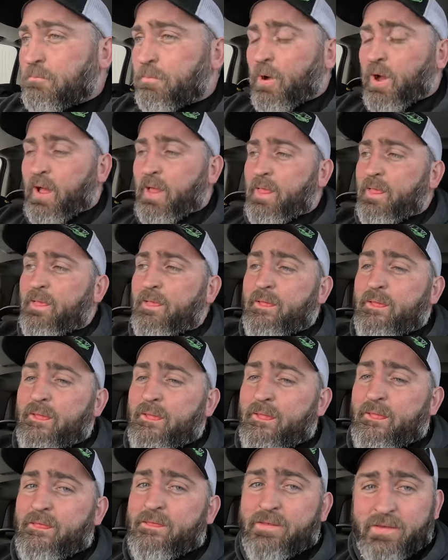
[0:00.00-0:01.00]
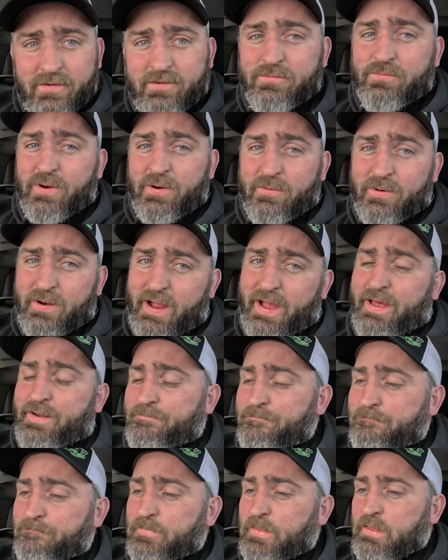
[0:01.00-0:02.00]
but this is where we're at.
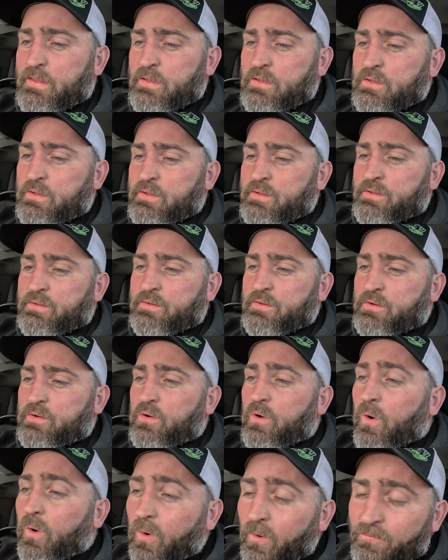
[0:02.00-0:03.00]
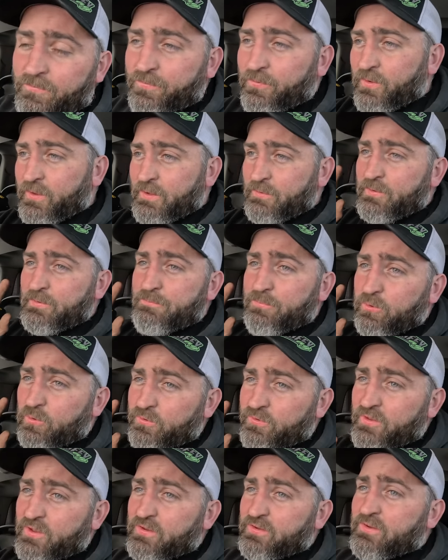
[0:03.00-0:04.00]
So hopefully we
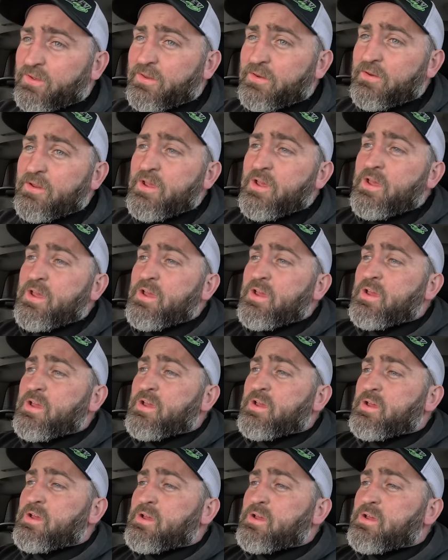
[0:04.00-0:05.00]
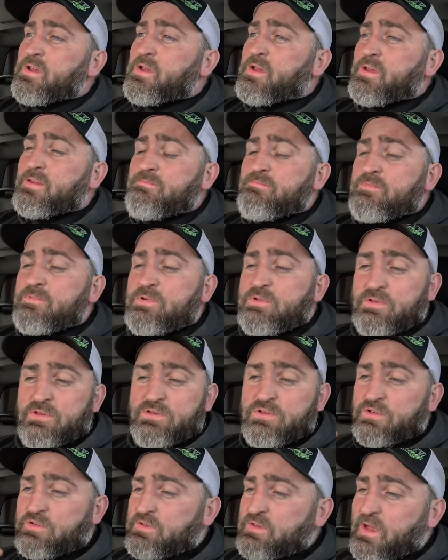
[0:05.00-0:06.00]
put this in and we,
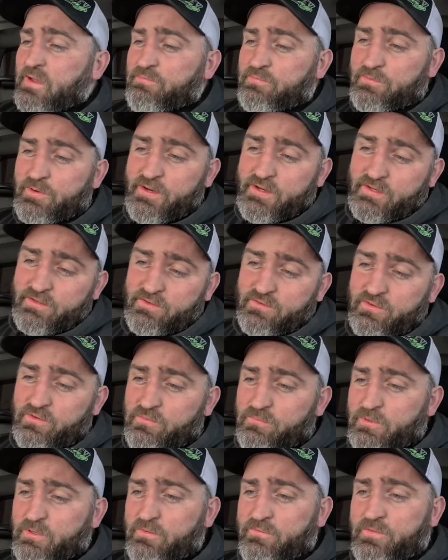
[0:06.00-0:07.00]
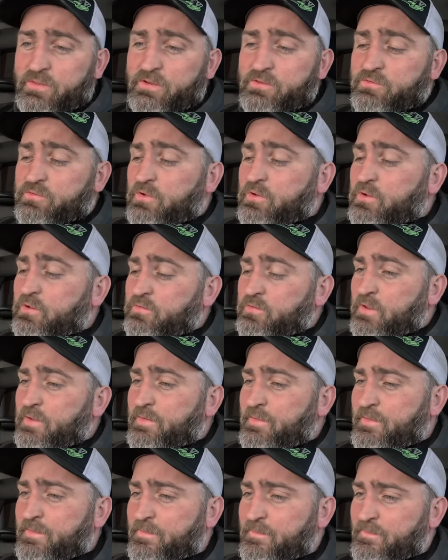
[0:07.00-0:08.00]
it just stops breaking a little bit of things on us.
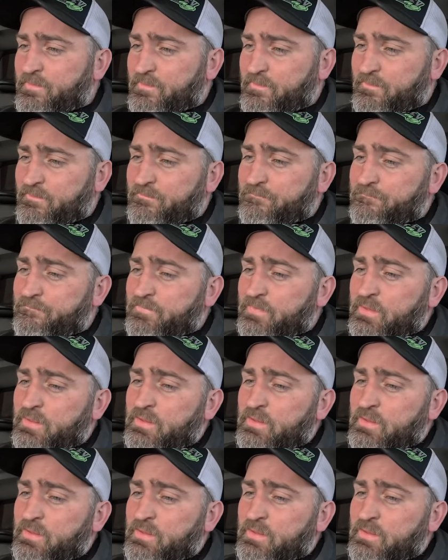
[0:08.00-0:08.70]
So